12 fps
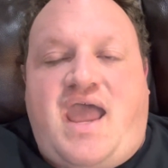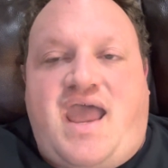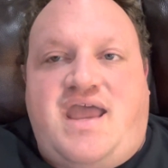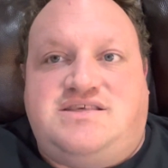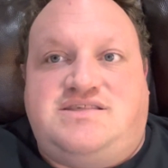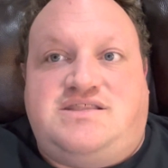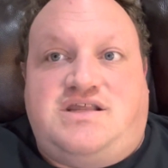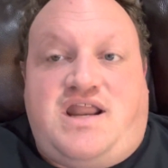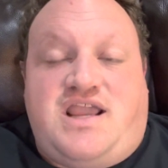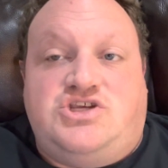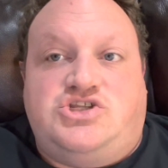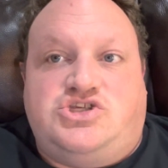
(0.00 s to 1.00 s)
as the
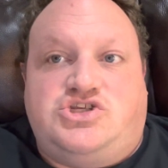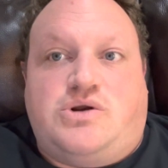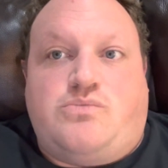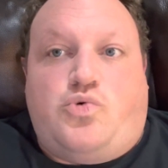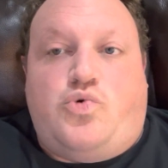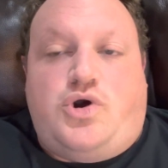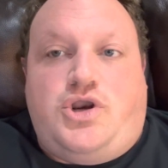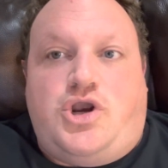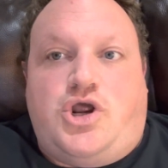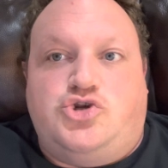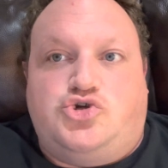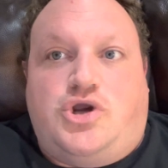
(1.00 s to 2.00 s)
nation's number
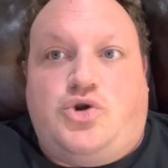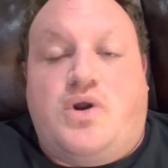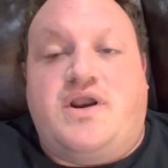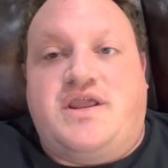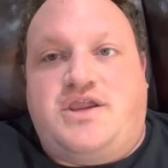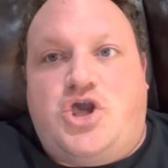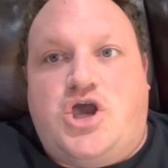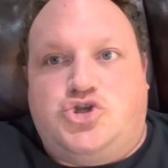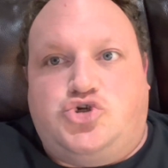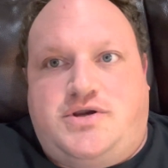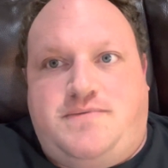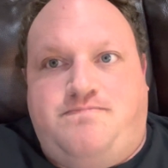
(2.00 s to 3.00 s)
one drug-running
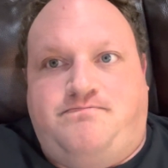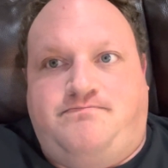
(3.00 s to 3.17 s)
country.